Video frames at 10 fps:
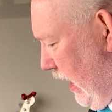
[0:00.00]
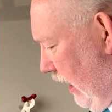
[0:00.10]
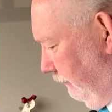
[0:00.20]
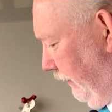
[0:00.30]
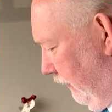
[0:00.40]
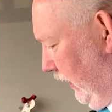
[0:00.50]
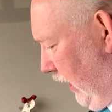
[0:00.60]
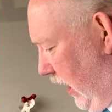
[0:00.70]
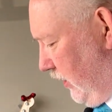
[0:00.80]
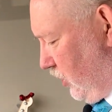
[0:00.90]
A very
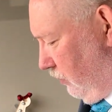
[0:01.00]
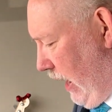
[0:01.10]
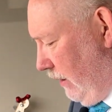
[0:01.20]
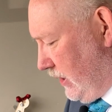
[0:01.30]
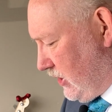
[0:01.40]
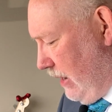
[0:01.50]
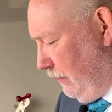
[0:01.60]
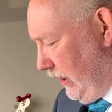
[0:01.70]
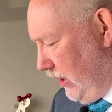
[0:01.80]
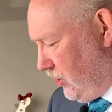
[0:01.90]
large crowd
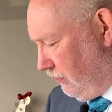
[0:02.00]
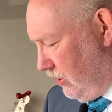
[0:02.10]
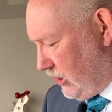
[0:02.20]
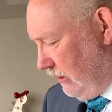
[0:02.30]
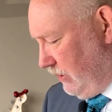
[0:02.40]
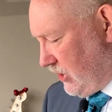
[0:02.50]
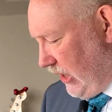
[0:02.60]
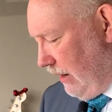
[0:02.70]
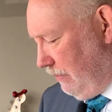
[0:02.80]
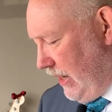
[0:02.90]
assembled in Jerusalem to
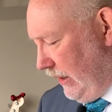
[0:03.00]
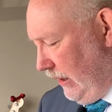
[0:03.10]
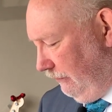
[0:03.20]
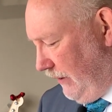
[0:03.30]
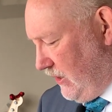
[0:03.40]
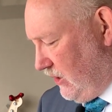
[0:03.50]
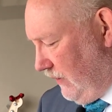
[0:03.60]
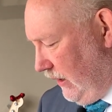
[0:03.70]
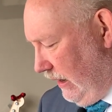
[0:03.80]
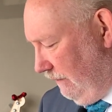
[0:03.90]
celebrate the Feast
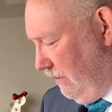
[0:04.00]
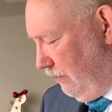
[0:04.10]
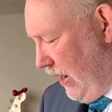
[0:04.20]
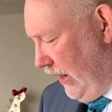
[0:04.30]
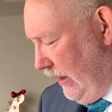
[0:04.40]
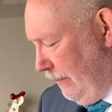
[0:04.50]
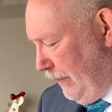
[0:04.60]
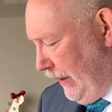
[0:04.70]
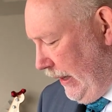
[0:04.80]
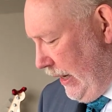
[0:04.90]
of Unleavened
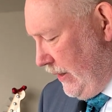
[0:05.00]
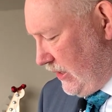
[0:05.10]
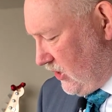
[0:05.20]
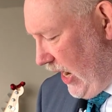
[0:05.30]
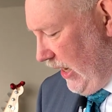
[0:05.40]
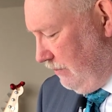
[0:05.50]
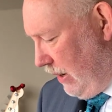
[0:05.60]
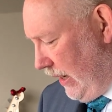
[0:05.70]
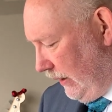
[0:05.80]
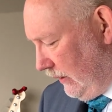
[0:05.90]
Bread in the second
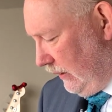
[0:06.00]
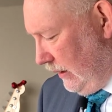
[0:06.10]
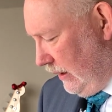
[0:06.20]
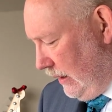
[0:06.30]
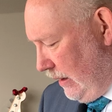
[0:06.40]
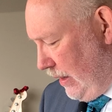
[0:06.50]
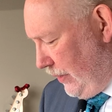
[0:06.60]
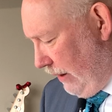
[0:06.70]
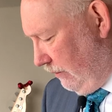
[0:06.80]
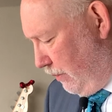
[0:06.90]
month.
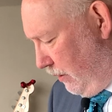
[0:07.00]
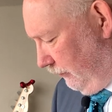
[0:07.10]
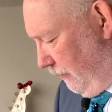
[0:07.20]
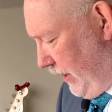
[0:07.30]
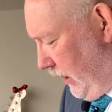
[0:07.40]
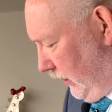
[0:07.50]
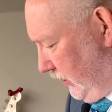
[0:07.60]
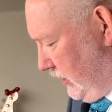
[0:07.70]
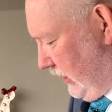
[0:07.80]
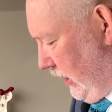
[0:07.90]
They removed from the
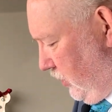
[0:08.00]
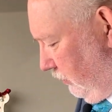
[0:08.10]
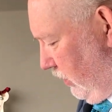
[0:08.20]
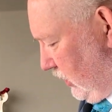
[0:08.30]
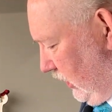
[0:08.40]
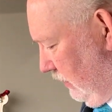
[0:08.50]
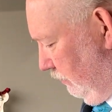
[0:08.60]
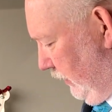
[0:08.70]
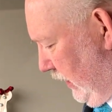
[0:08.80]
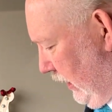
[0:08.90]
altars in
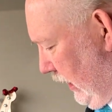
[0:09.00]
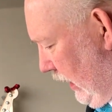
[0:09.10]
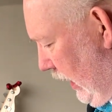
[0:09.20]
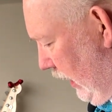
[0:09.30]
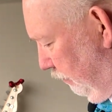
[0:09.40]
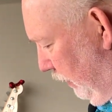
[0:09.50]
Jerusalem, they